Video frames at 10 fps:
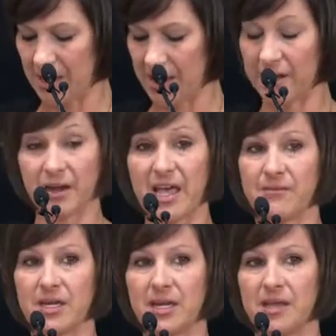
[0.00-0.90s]
and not
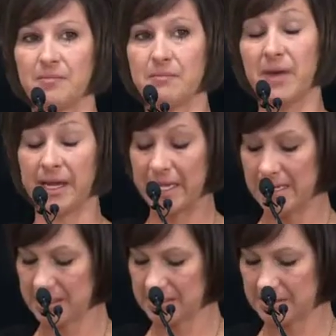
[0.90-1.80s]
having any money,
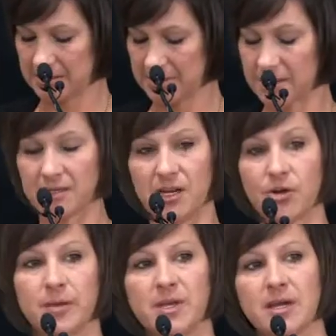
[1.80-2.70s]
no
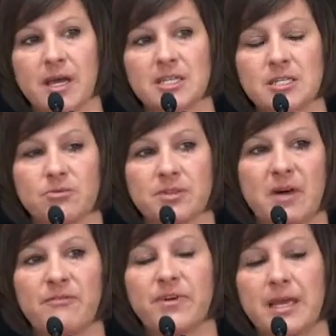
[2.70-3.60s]
communication with
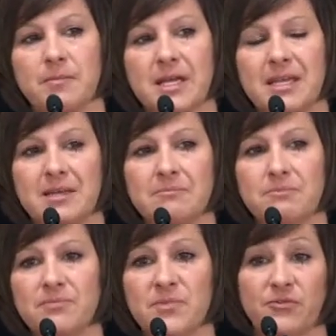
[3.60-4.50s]
my family
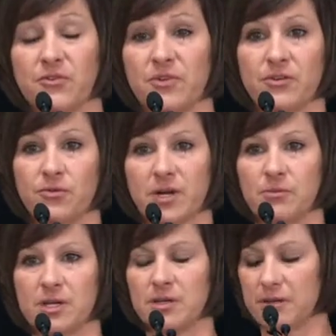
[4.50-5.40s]
for fear of what he
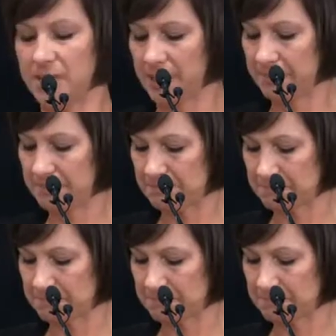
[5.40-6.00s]
would do to them.